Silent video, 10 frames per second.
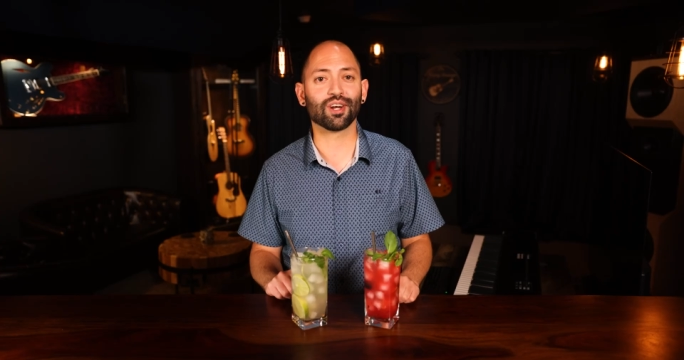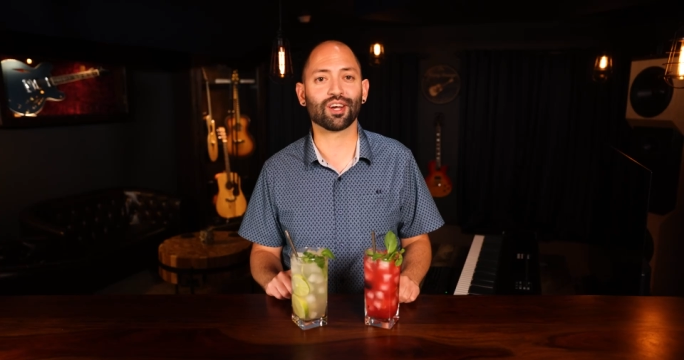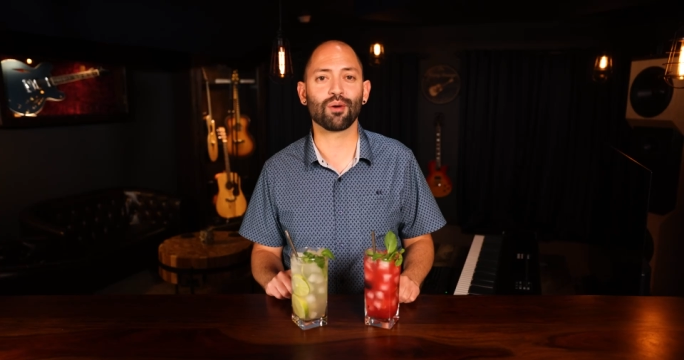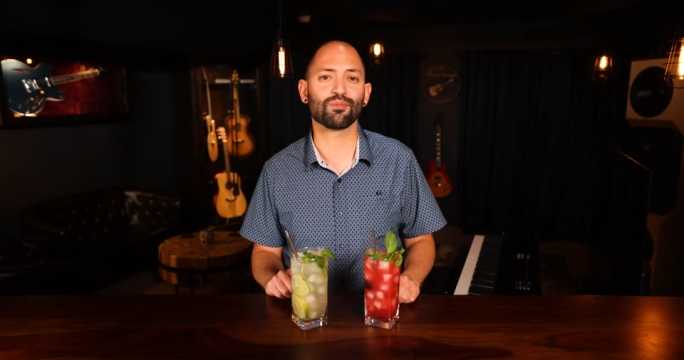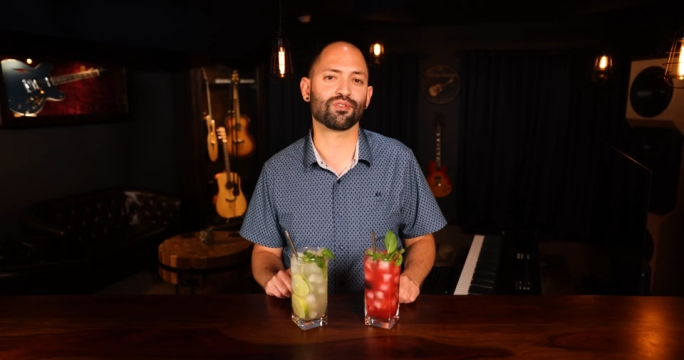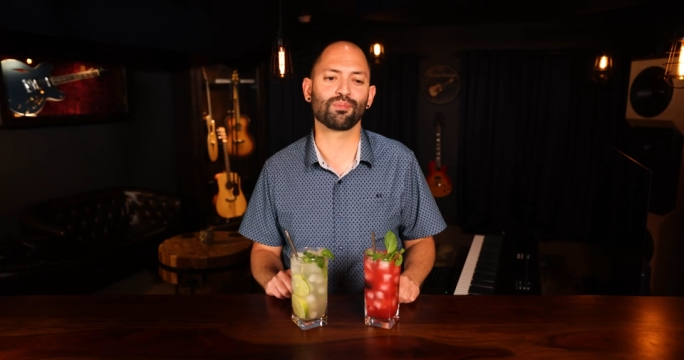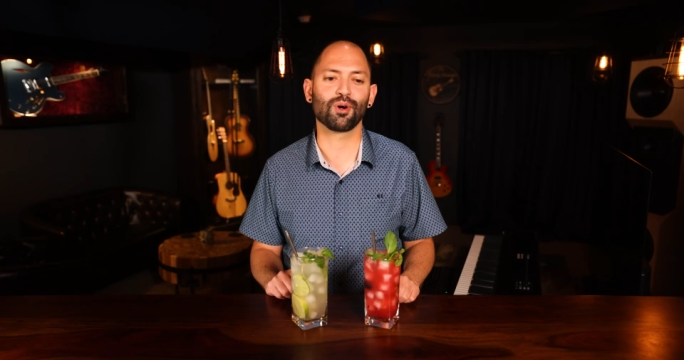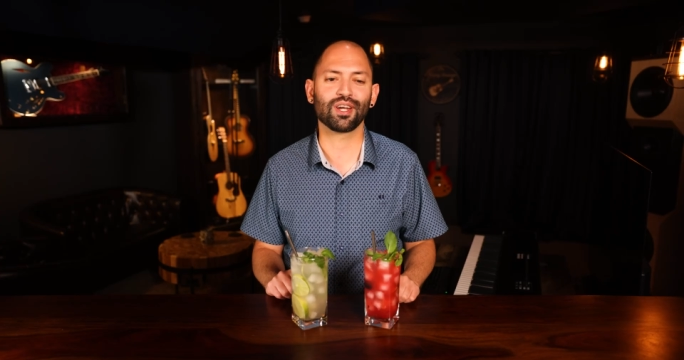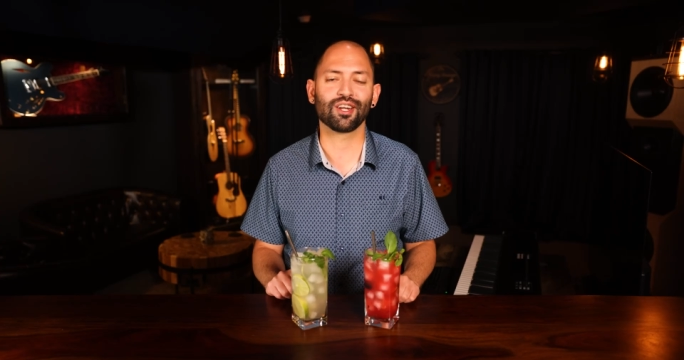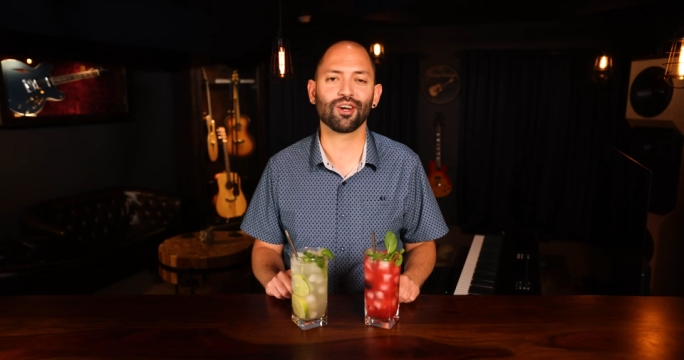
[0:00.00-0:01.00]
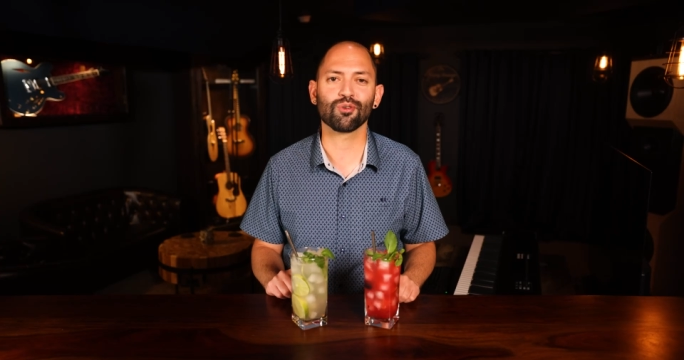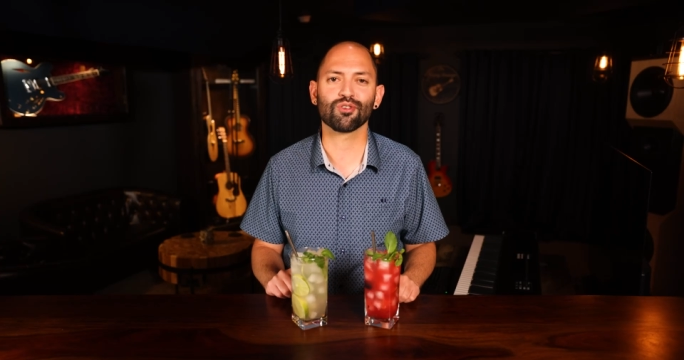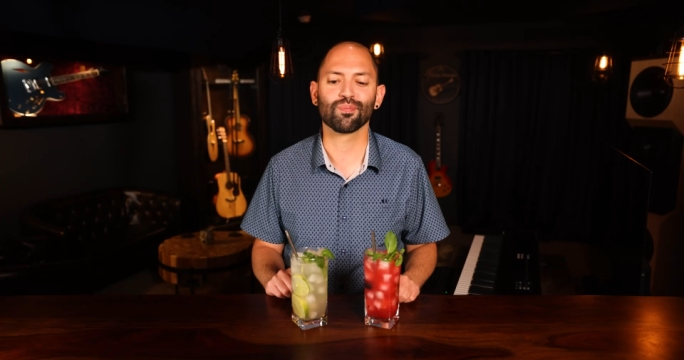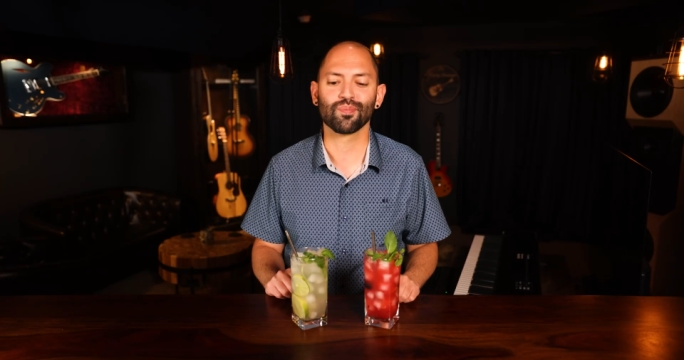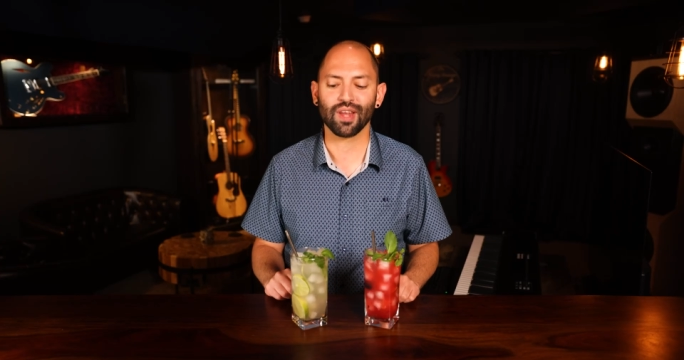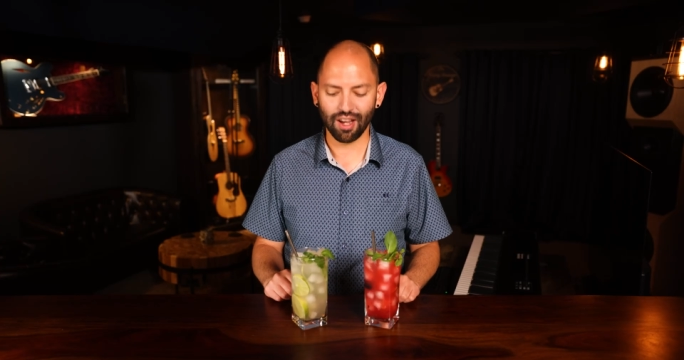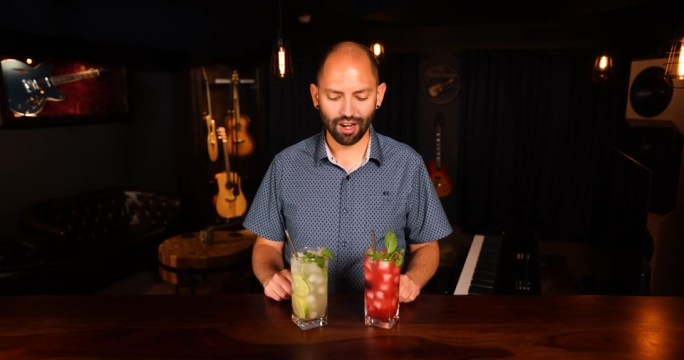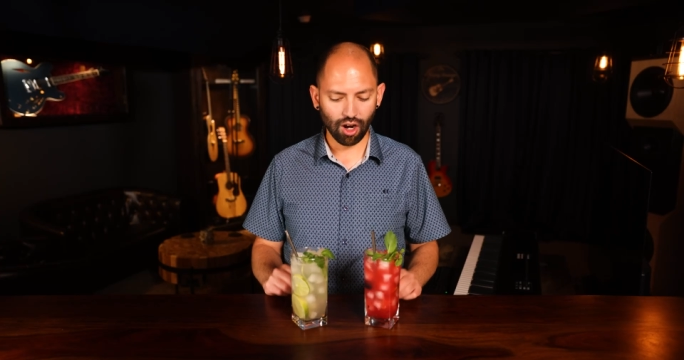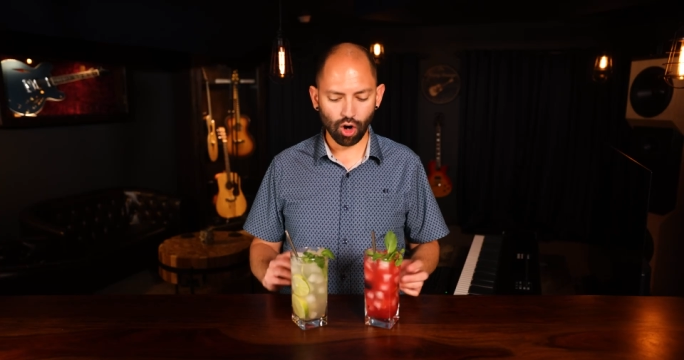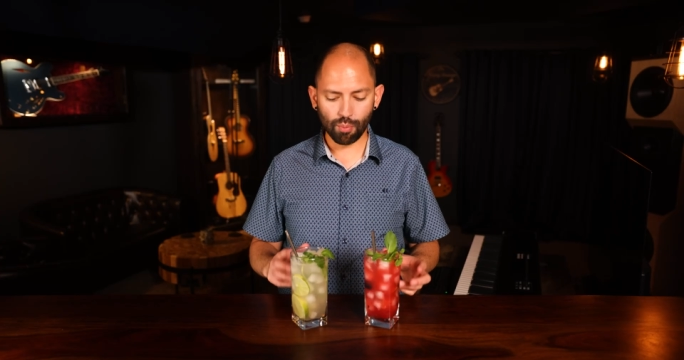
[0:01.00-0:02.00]
when it comes to mojitos.
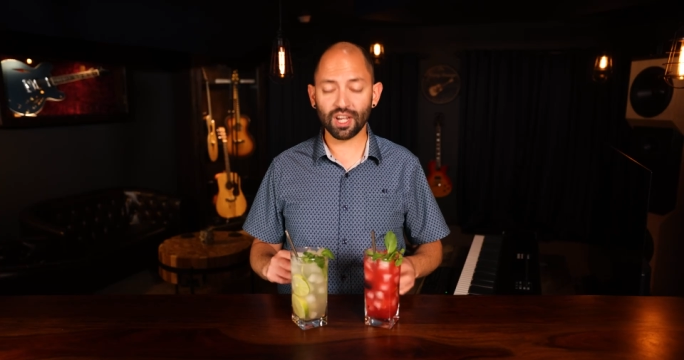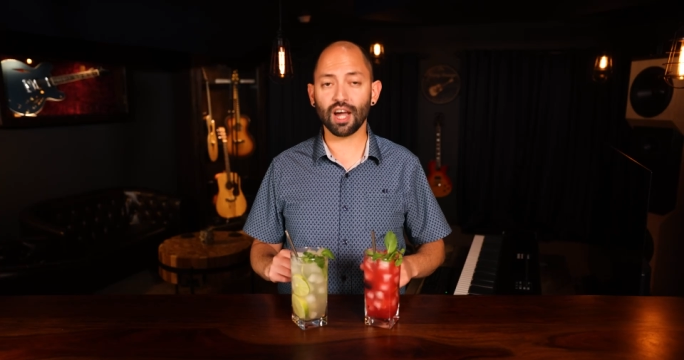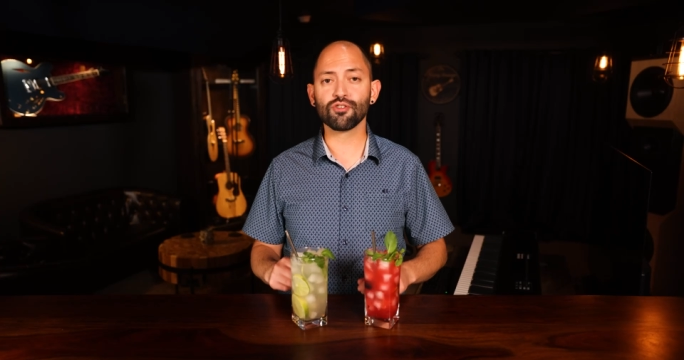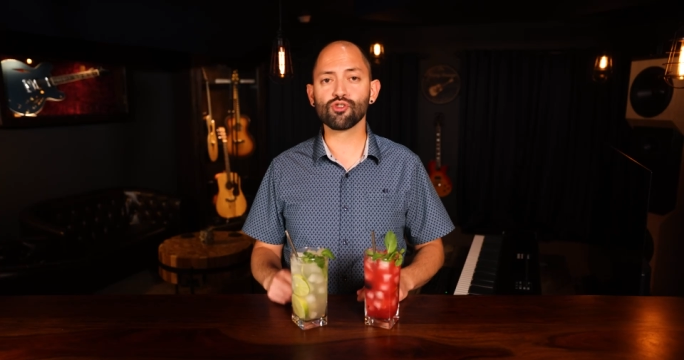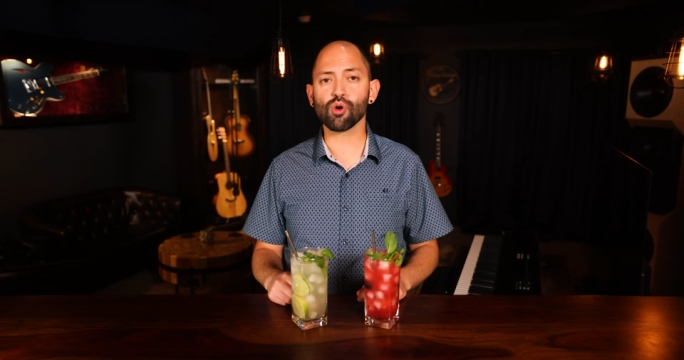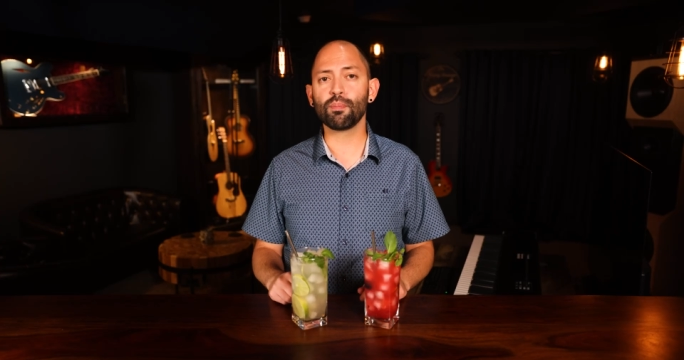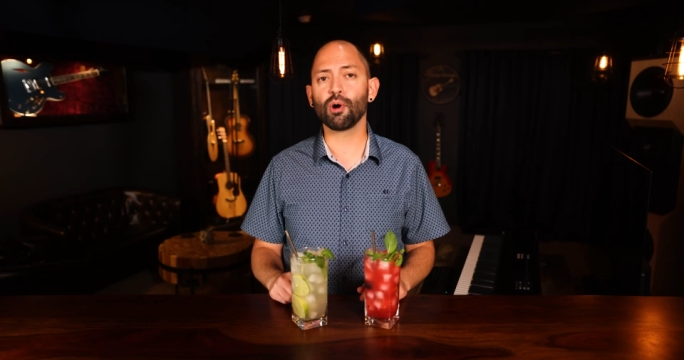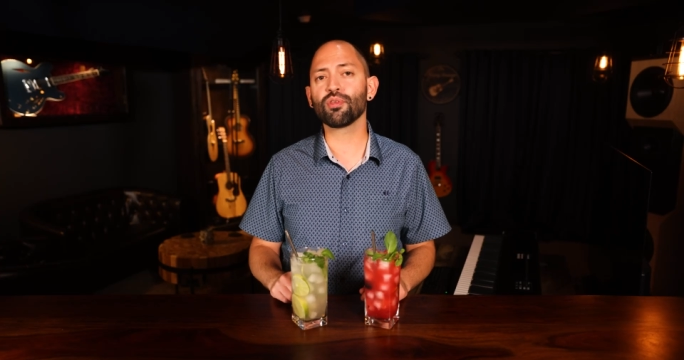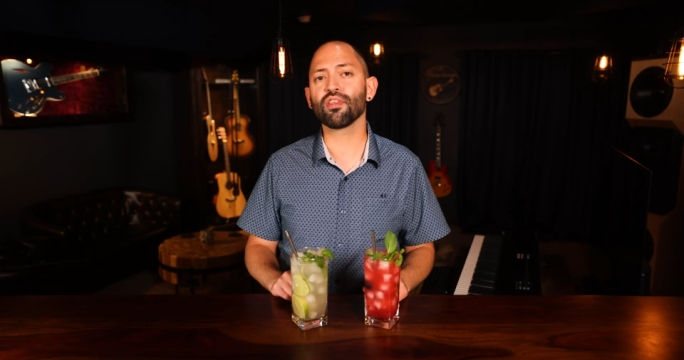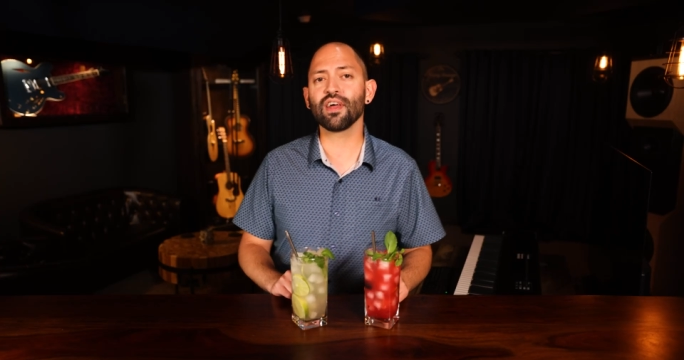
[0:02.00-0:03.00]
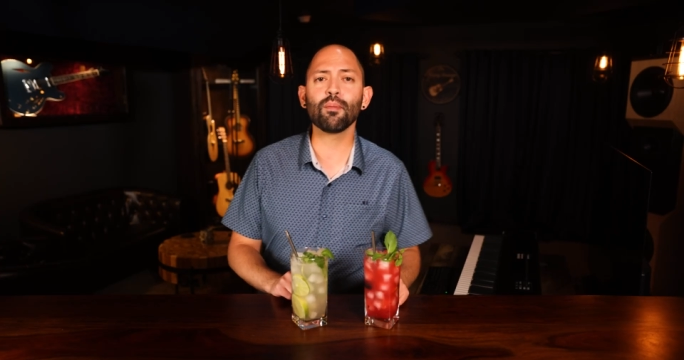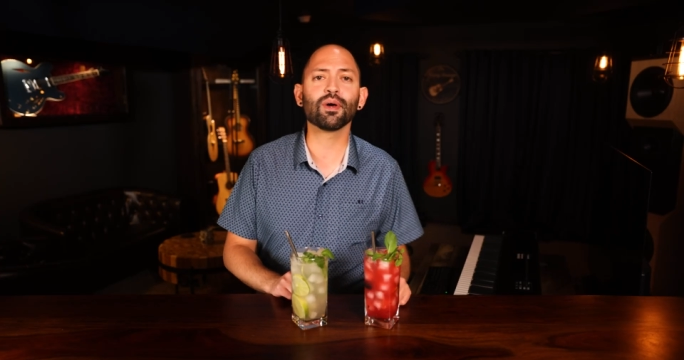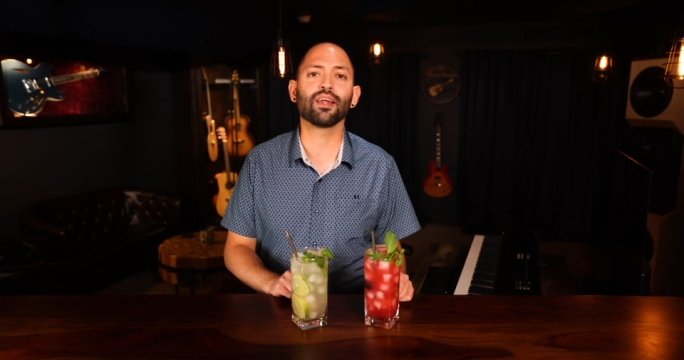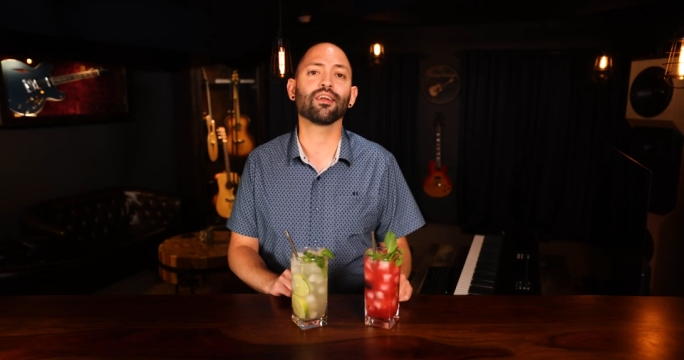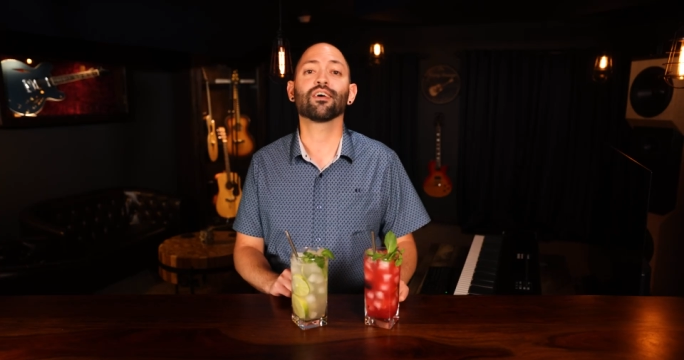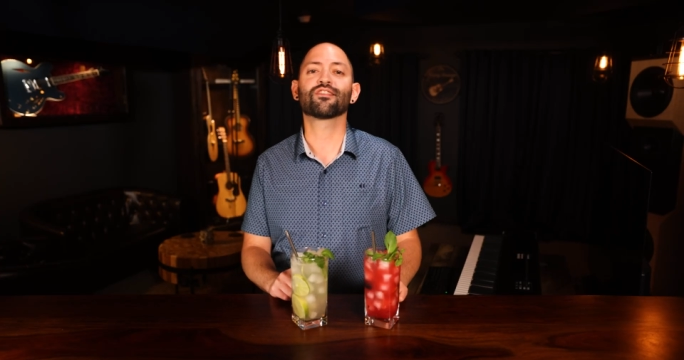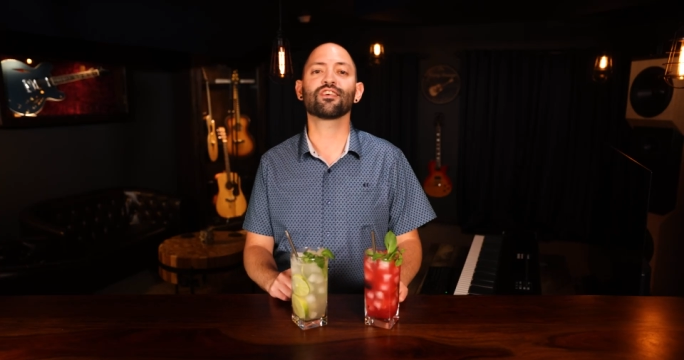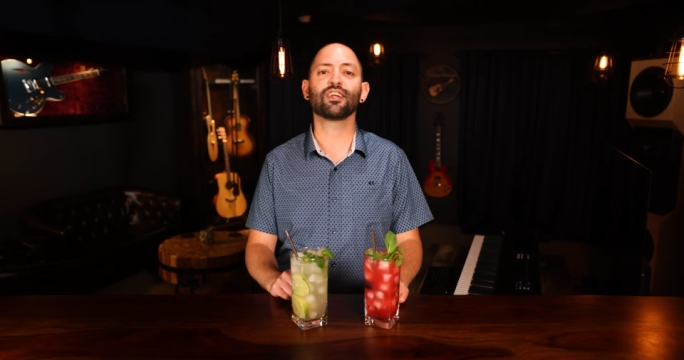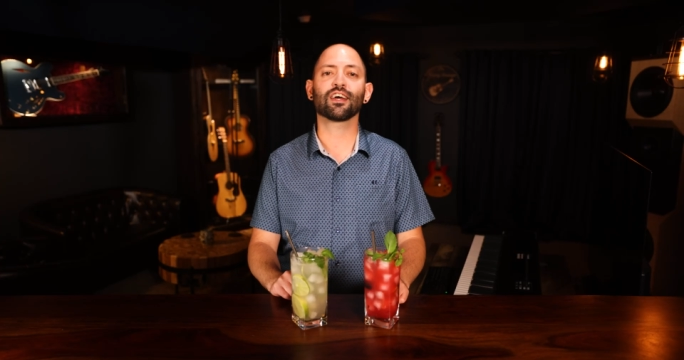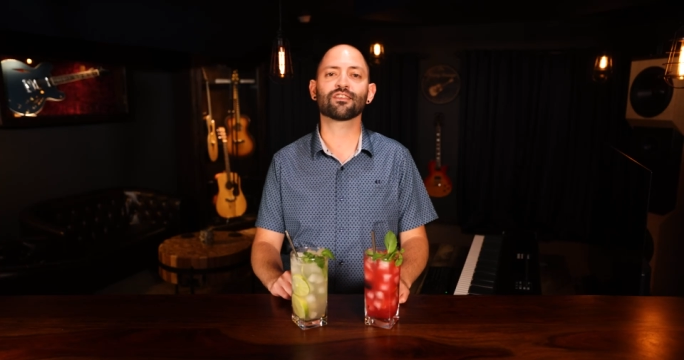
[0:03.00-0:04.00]
Hope you guys enjoy both of them, and
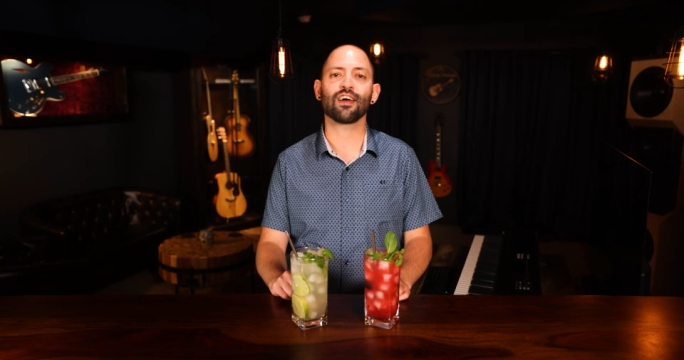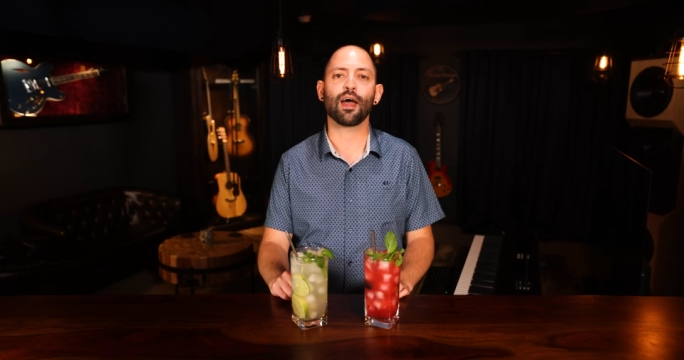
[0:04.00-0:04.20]
see you next